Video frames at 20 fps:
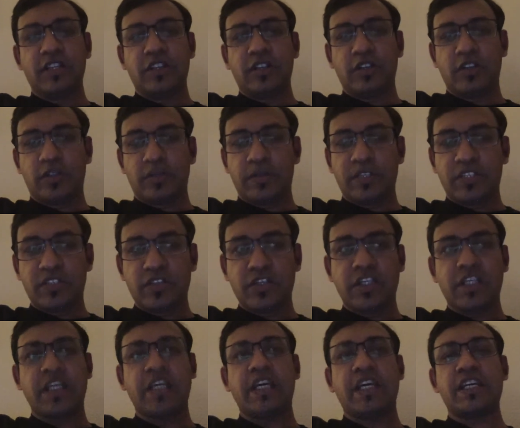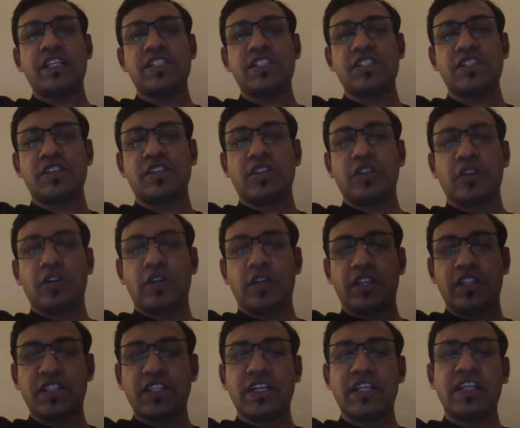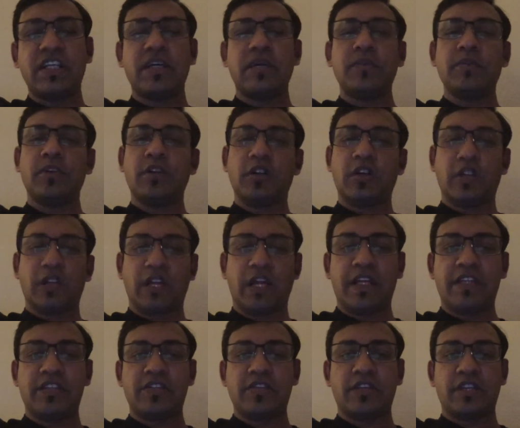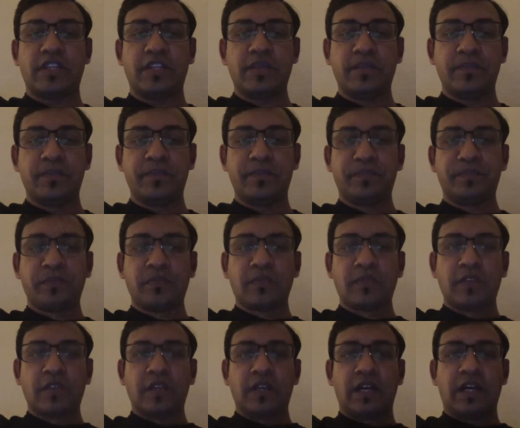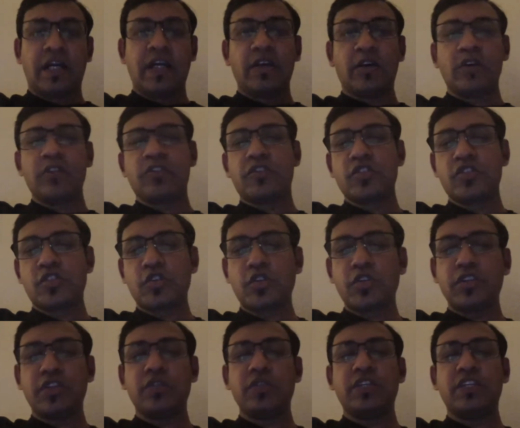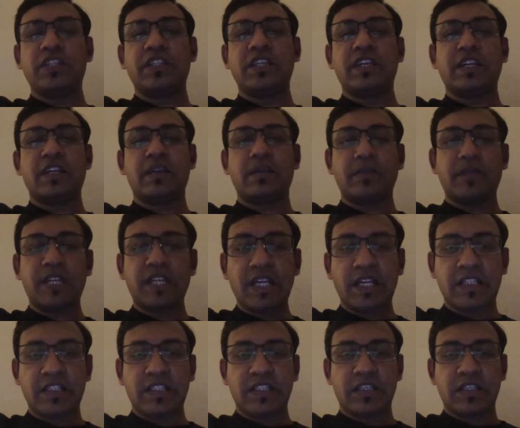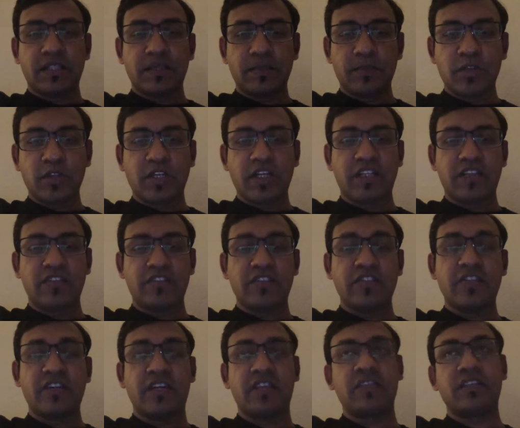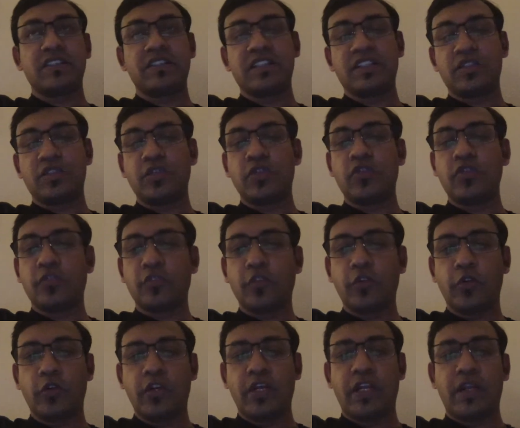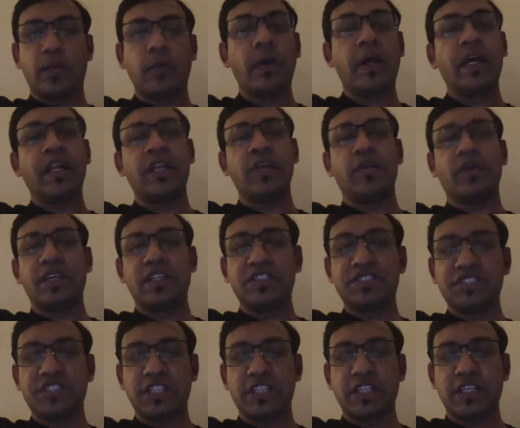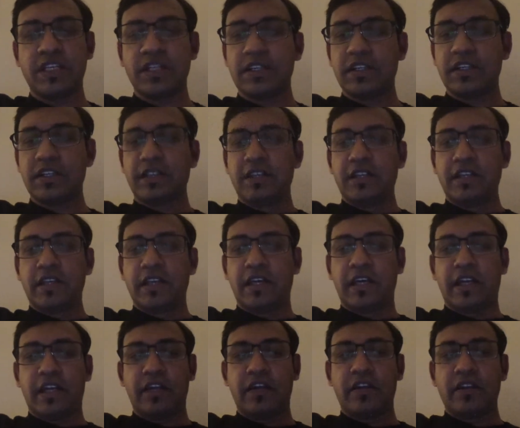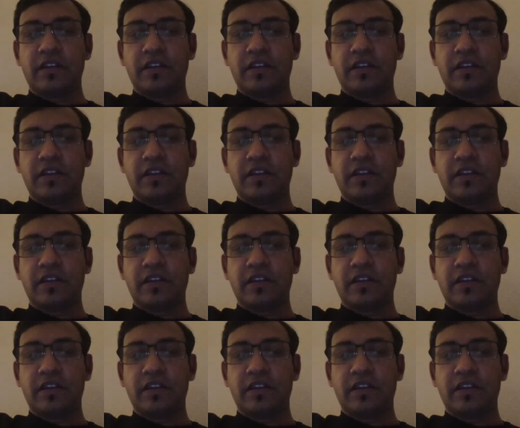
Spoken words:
or Bitcoin Cash or Ethereum or Litecoin. I also showed you that there are many other cryptocurrencies other than those four, and where you can check and